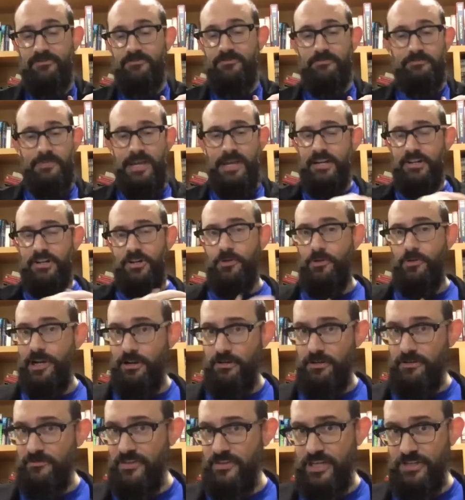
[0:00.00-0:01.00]
made a career
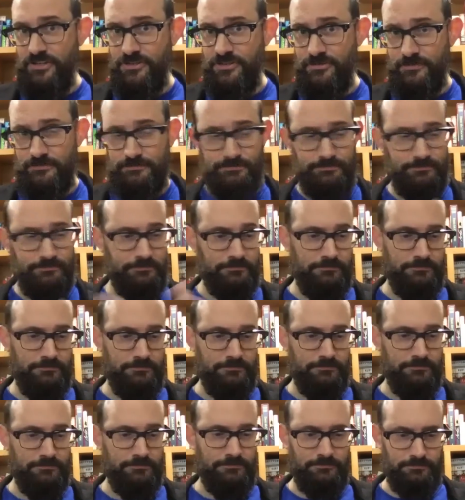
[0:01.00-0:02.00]
of this.
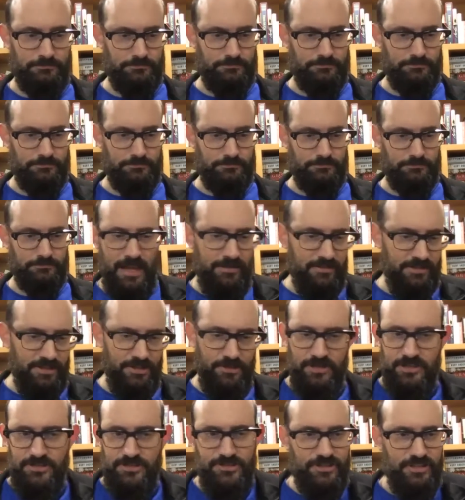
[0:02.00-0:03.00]
You
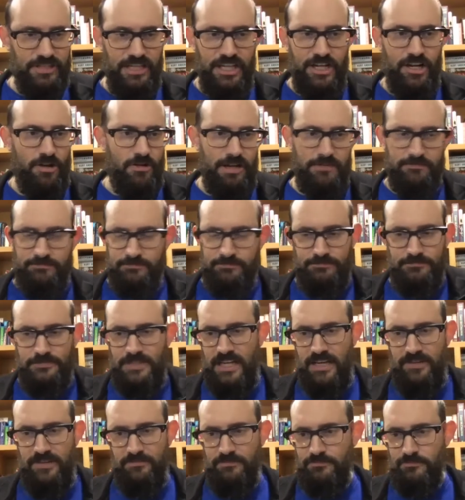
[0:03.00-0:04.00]
could,
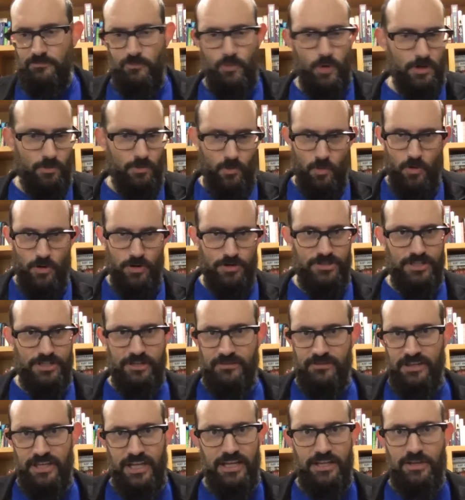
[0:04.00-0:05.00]
I'm won awards and
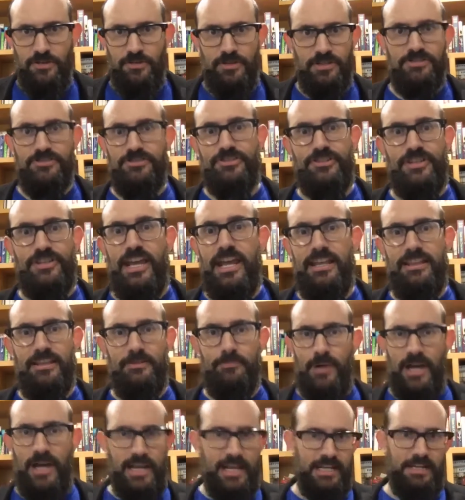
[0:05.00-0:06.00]
everything. You could say that
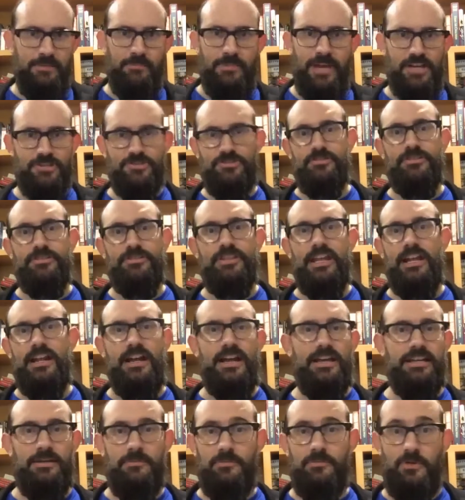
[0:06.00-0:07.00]
by any measure that I
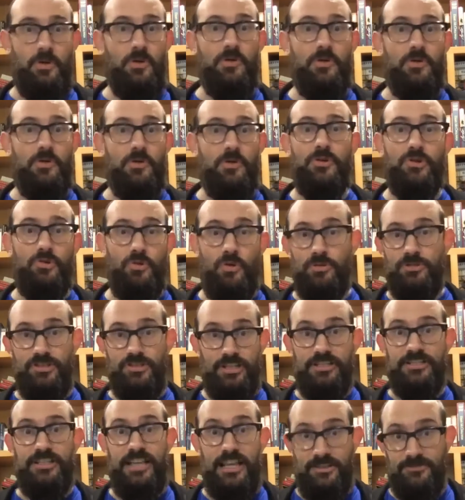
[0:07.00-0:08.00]
am quote unquote
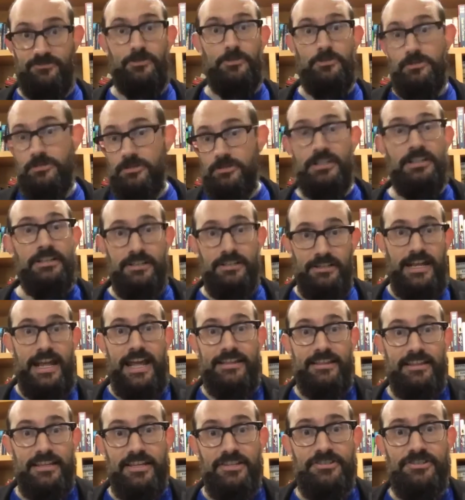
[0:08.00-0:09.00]
successful at
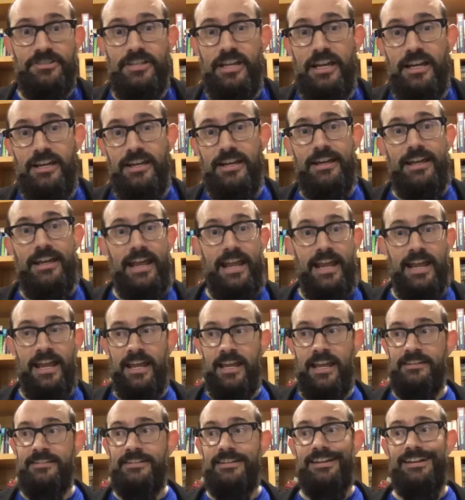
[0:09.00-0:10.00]
this.
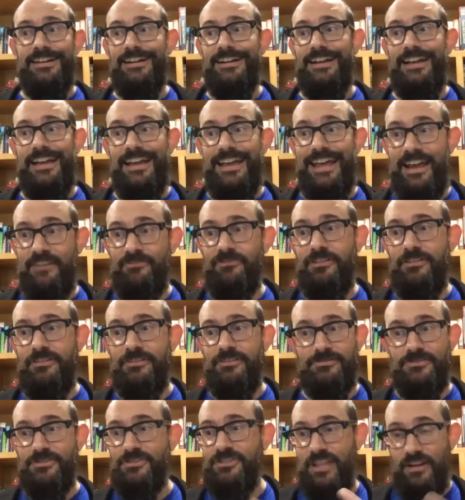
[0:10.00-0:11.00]
And
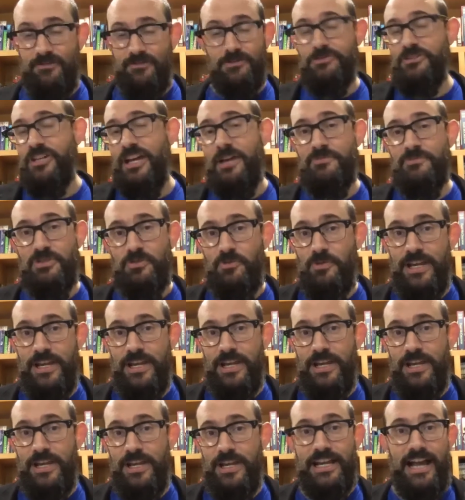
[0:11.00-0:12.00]
several times a week,
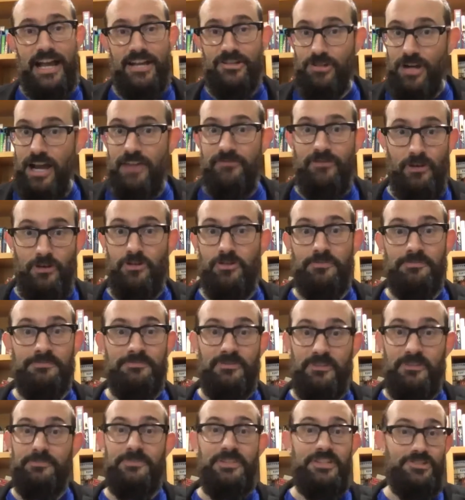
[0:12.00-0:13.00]
I drive home from
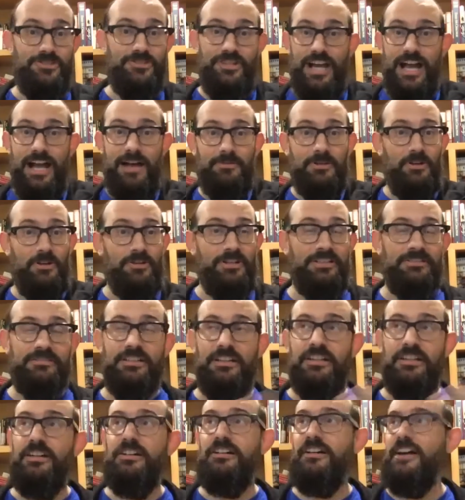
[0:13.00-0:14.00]
this job going, oh,
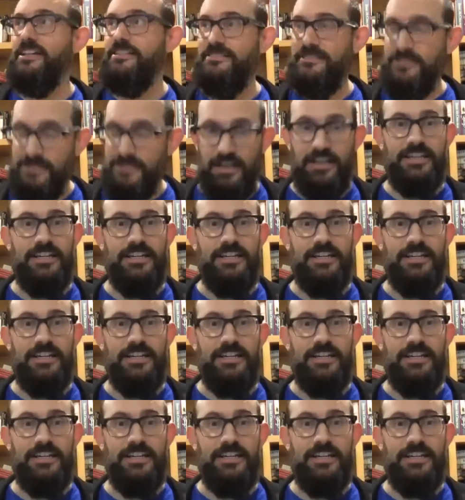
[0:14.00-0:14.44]
I suck.